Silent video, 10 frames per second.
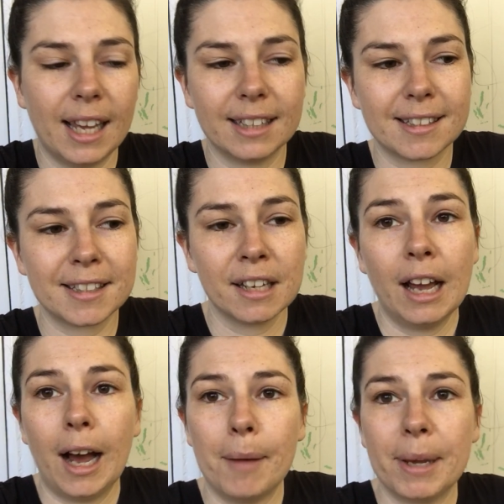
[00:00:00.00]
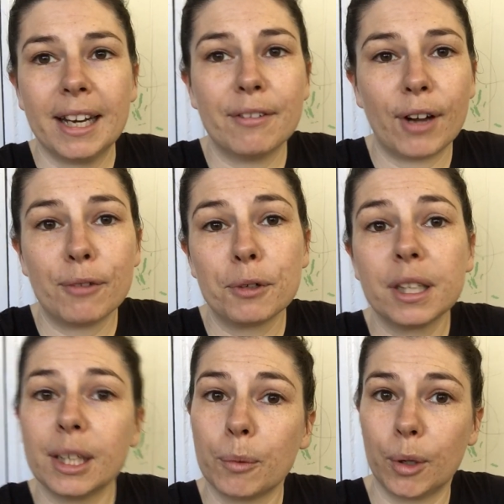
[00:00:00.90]
if I
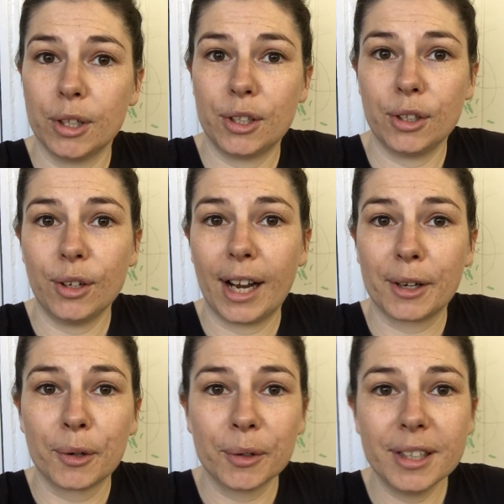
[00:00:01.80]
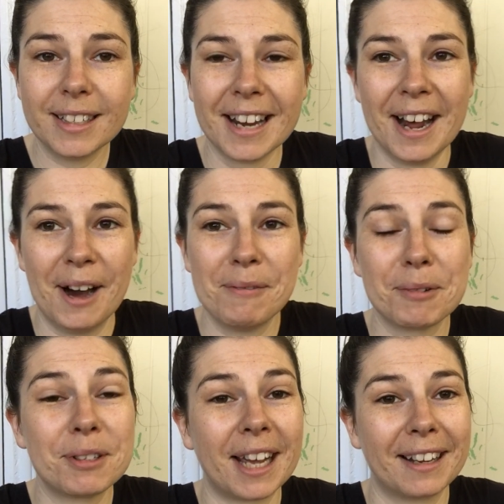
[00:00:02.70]
really wanted to, I could. It
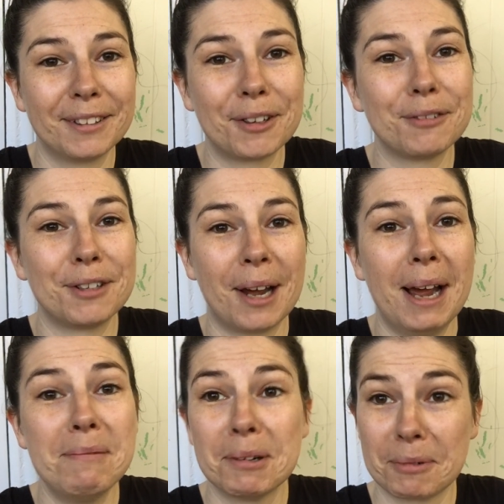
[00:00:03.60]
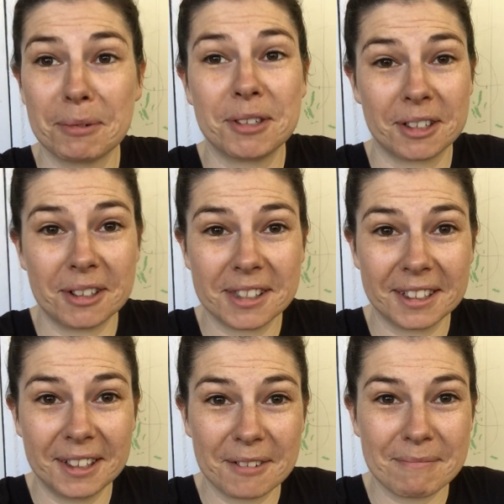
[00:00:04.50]
would take a lot of time and it would cost a
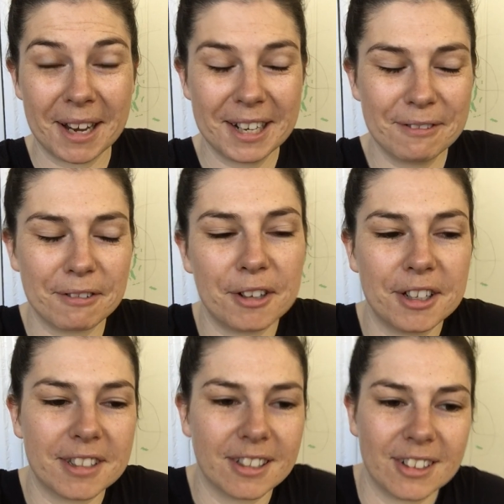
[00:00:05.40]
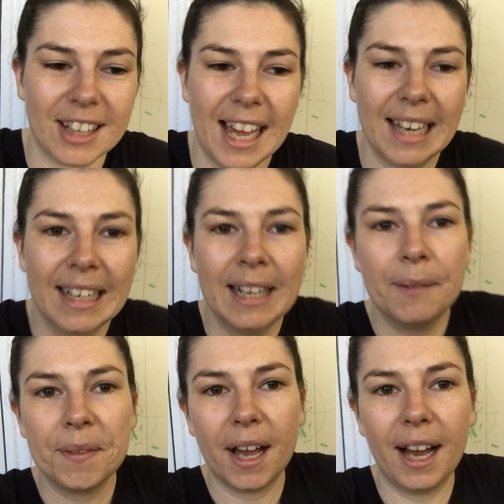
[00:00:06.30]
lot of money for you to do that.
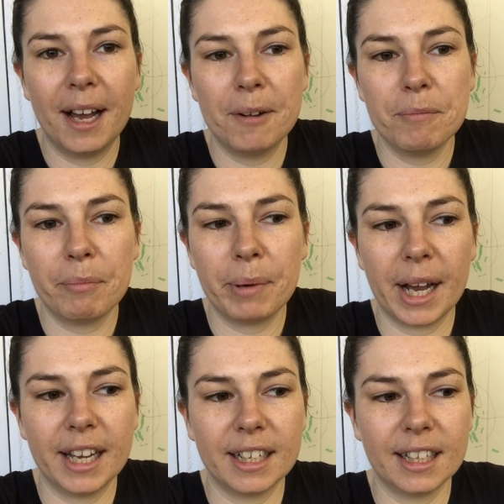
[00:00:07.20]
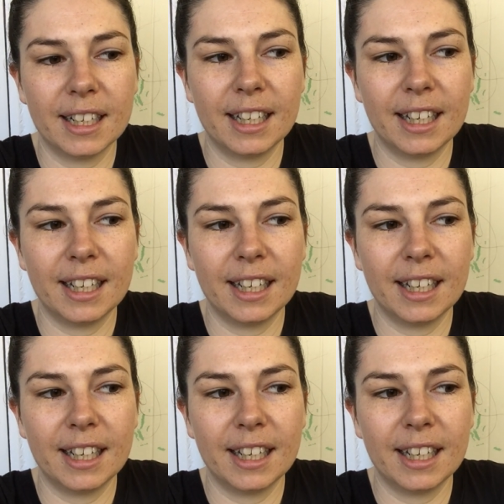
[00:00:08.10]
But